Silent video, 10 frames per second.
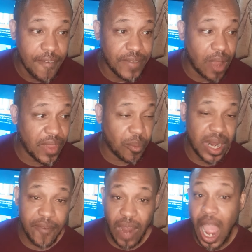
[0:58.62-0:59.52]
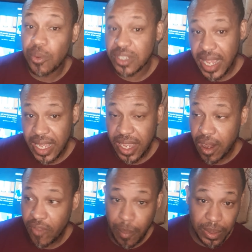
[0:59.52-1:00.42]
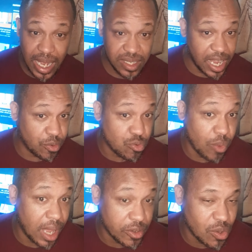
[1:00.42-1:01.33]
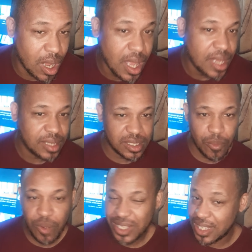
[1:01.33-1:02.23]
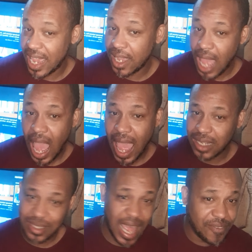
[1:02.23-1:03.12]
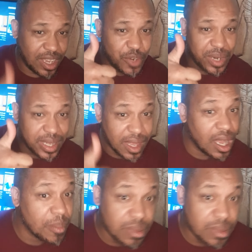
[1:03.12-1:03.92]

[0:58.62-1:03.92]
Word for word: found that whenever I was taking care of the plants, they grew well. So someone would say, I just have a green thumb,